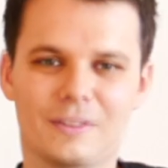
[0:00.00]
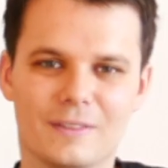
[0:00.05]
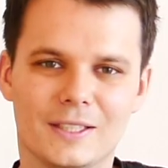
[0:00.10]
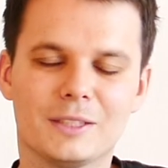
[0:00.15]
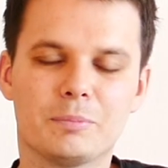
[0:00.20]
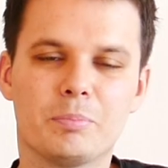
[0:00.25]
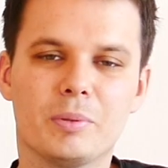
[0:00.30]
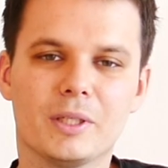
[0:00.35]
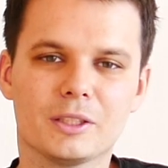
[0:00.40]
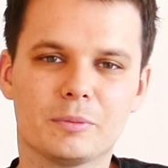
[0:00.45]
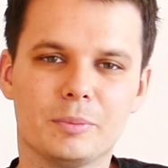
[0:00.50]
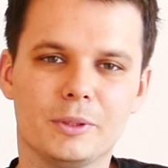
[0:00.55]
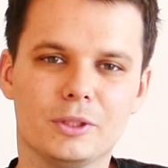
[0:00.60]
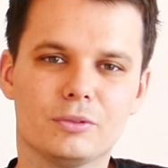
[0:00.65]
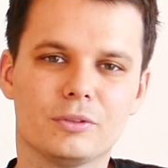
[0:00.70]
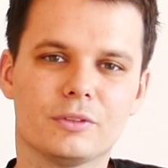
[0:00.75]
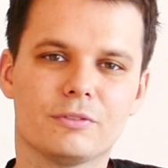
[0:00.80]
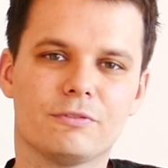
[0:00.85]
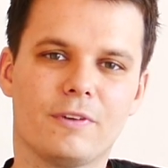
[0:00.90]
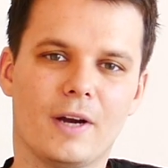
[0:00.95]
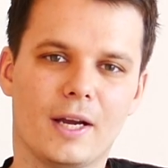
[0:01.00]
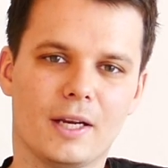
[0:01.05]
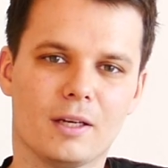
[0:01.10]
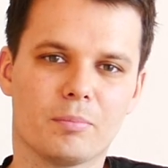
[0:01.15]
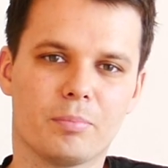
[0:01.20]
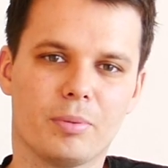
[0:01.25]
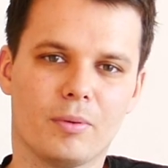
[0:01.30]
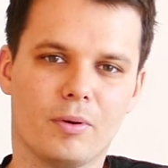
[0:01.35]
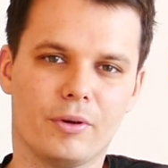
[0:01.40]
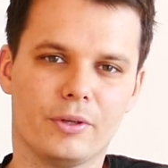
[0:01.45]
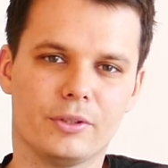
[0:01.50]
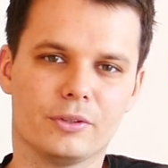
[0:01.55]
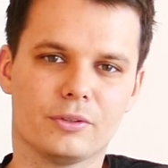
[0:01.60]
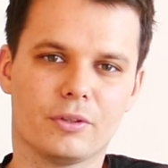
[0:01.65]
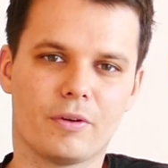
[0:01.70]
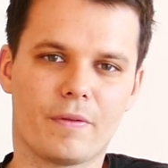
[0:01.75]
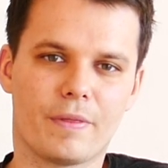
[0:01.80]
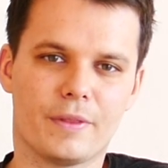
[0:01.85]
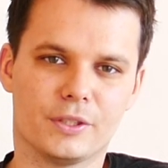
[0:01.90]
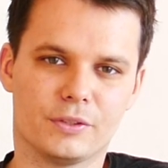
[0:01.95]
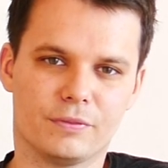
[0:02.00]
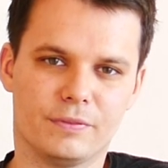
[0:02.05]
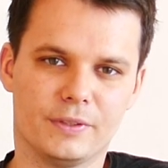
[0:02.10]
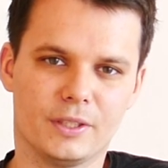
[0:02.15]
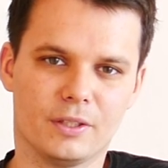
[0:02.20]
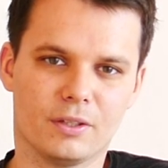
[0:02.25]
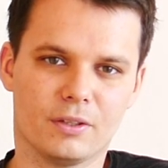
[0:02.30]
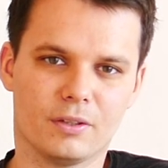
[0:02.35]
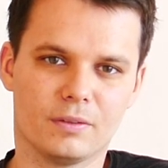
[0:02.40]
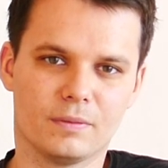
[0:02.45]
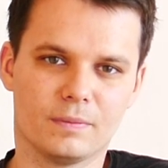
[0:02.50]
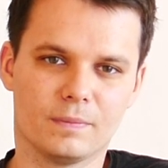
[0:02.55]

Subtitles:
This brings me to the final point of this video,